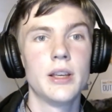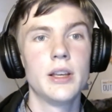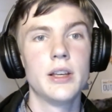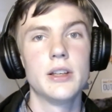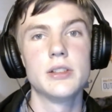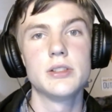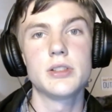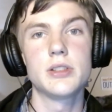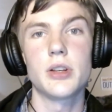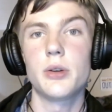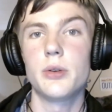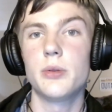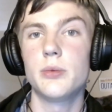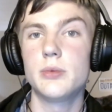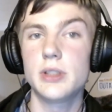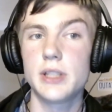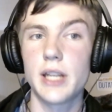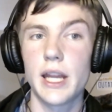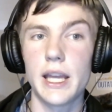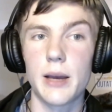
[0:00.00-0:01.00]
So
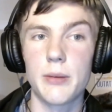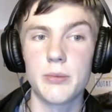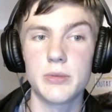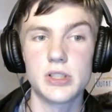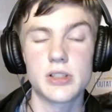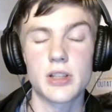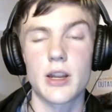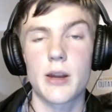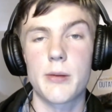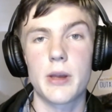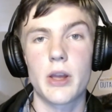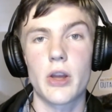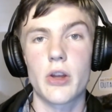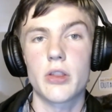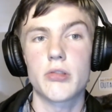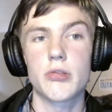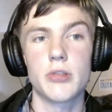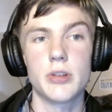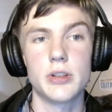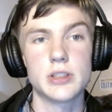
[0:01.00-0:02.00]
today I'm just going to be going
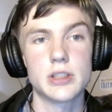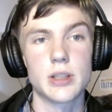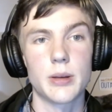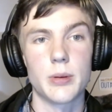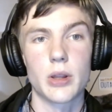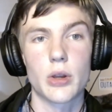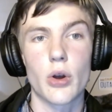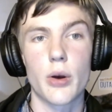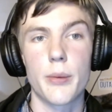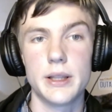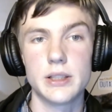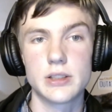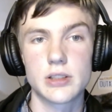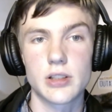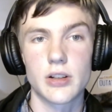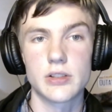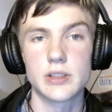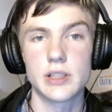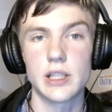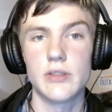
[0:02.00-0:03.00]
through some of the comments I
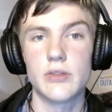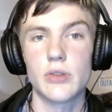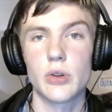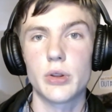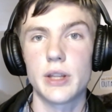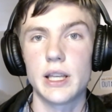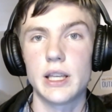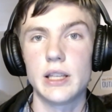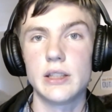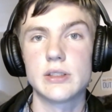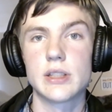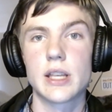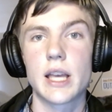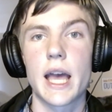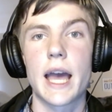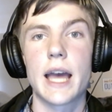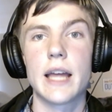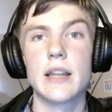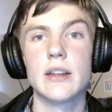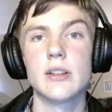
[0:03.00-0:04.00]
received on these
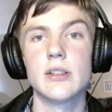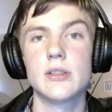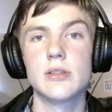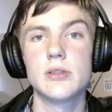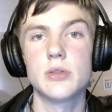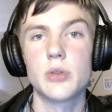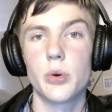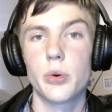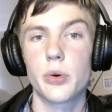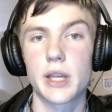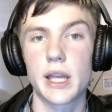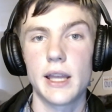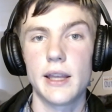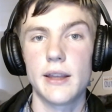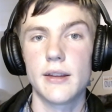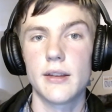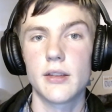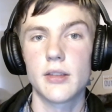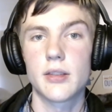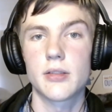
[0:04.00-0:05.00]
and talking
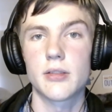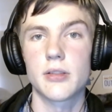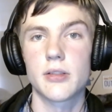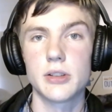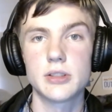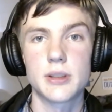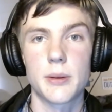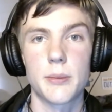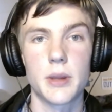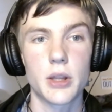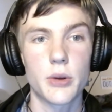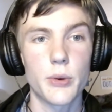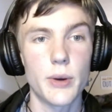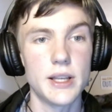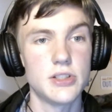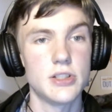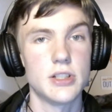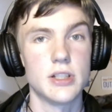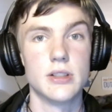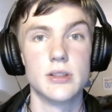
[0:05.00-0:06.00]
through some of the
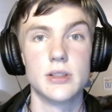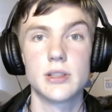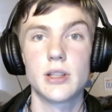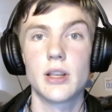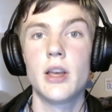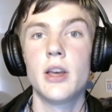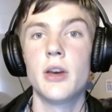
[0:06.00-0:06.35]
questions,